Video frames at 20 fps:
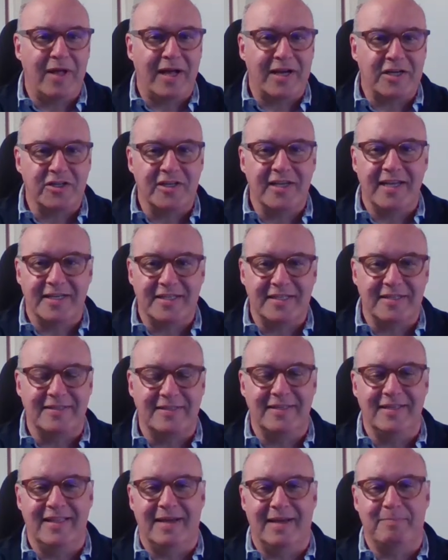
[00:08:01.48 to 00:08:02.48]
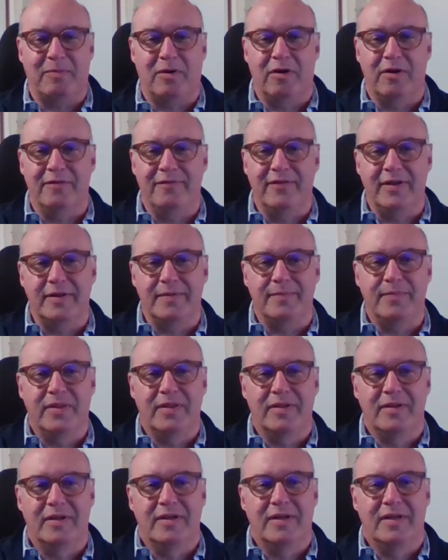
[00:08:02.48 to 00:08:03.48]
actually get to see that part of it.
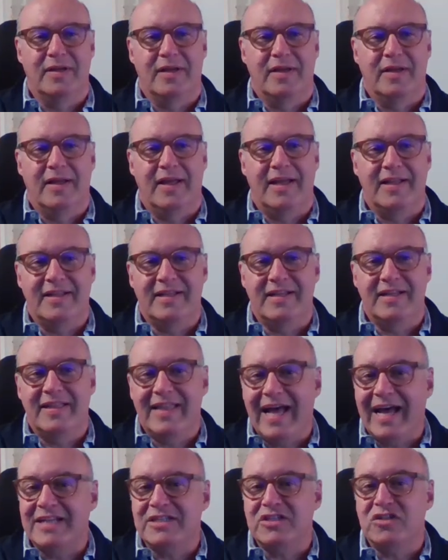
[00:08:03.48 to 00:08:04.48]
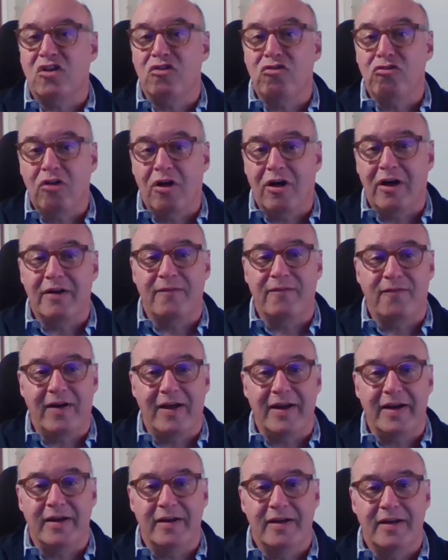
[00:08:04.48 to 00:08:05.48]
That's a lot of
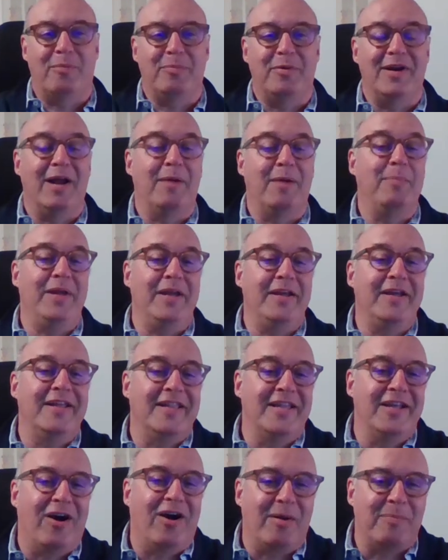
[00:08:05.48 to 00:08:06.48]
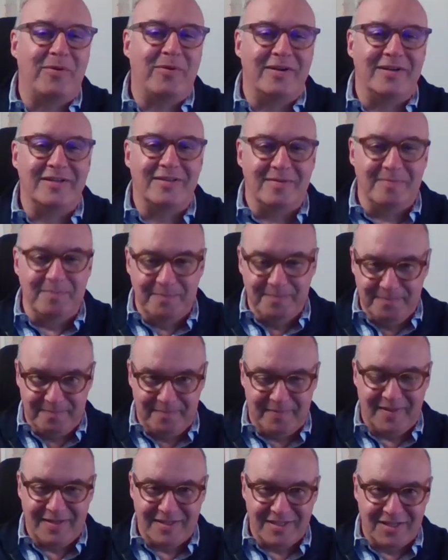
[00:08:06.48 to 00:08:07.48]
fun. Now, being in the opera
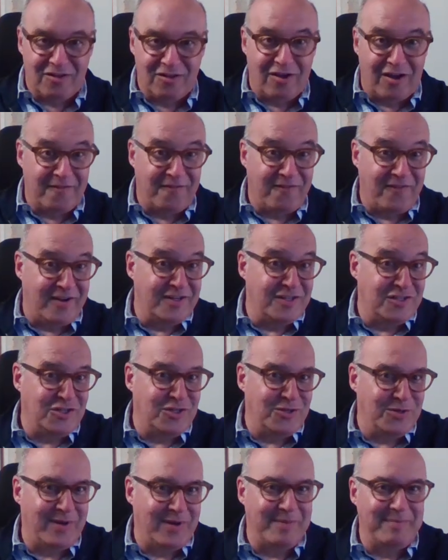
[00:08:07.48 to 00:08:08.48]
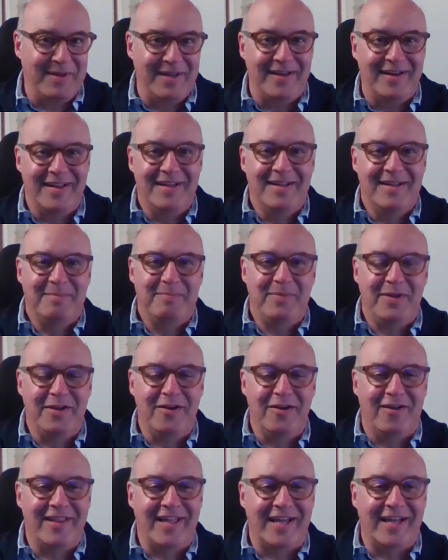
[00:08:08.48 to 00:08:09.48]
is a lot of fun too. I mean, being
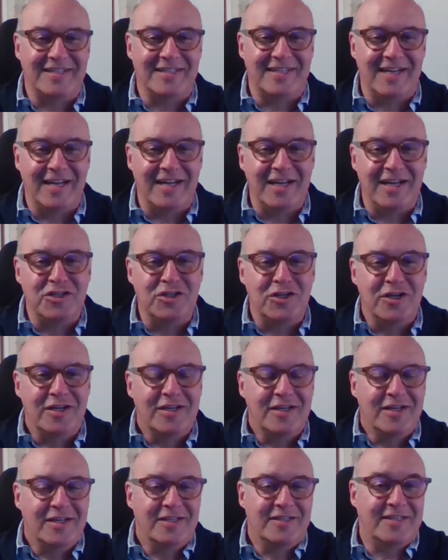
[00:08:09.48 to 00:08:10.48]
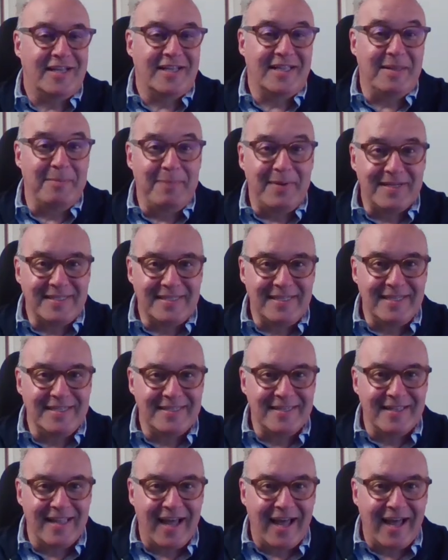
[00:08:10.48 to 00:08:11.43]
on that stage, it's like the best seats in the